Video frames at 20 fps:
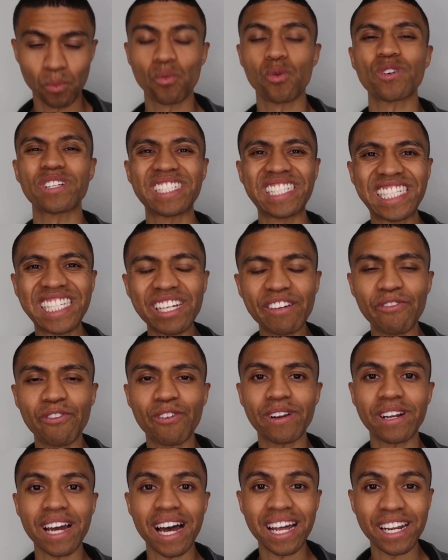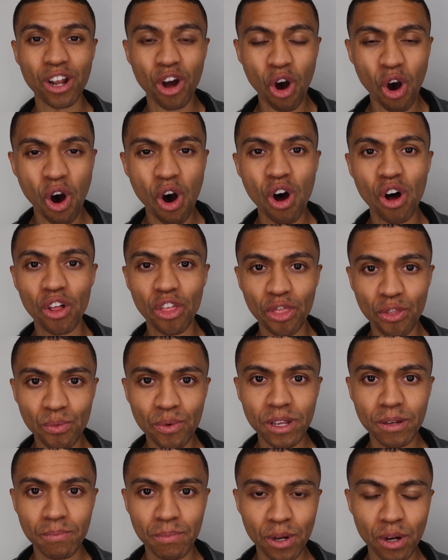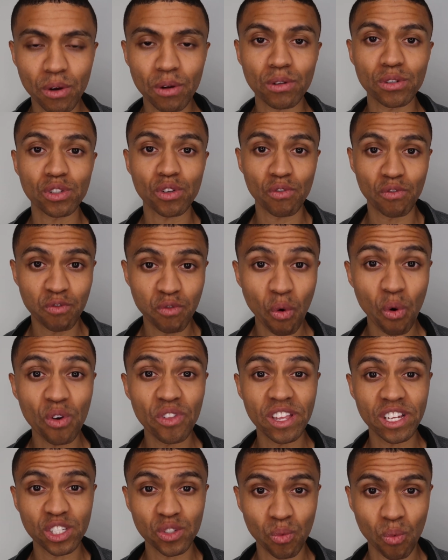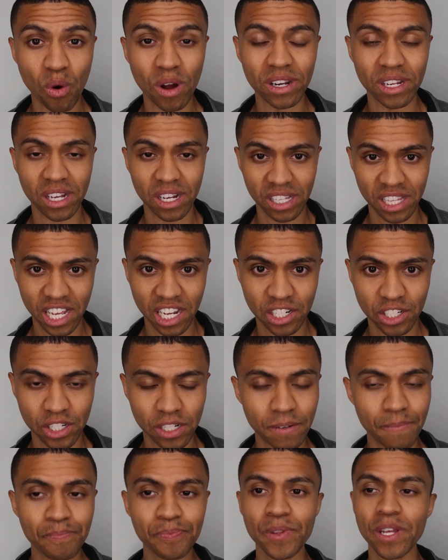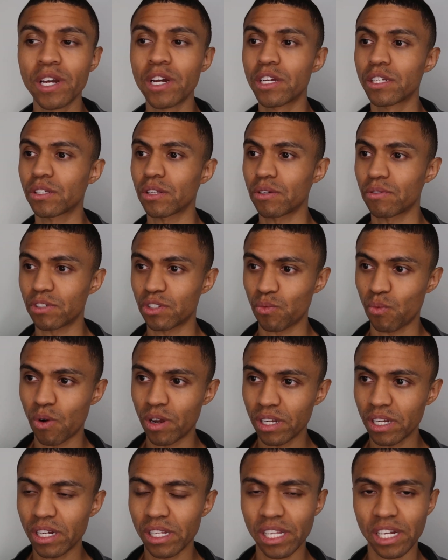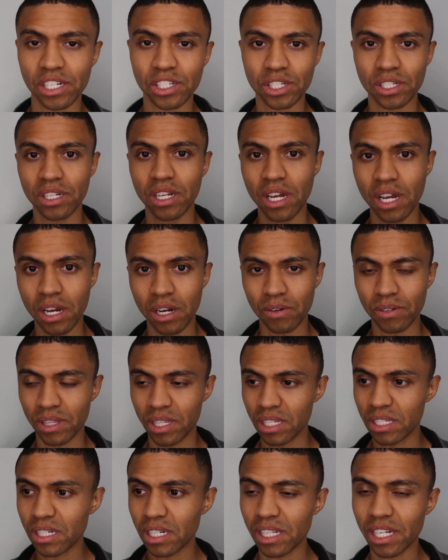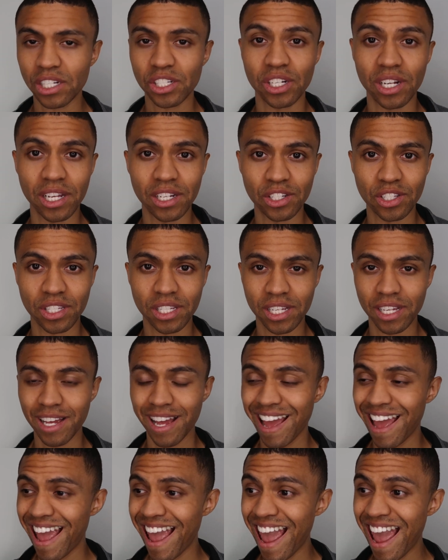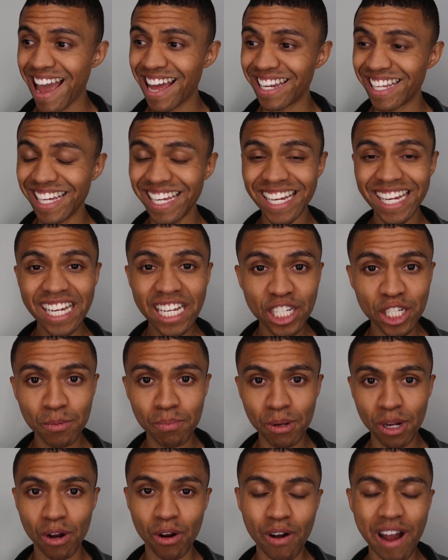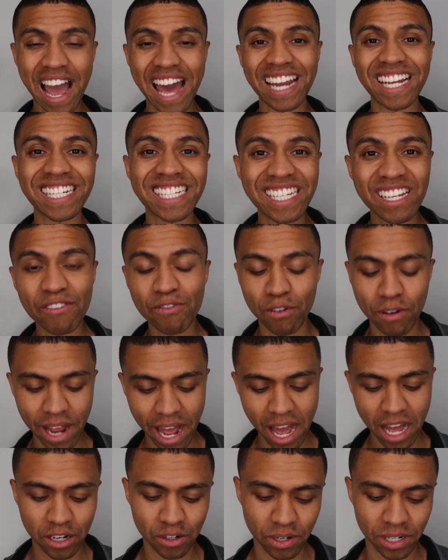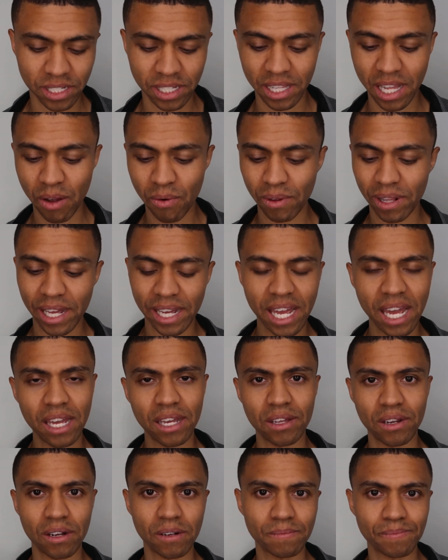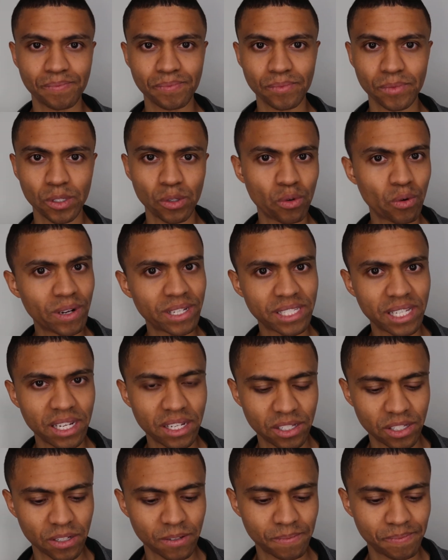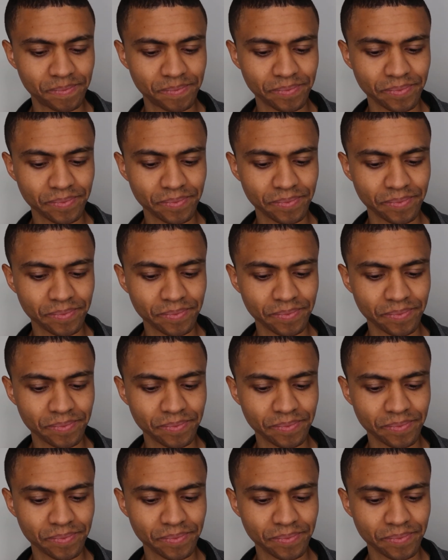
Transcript: were different on all three bureaus for this one collection. So there was one collection with this collection agency, and each bureau had a different address, and they were like, hey, you know, who do I send it to?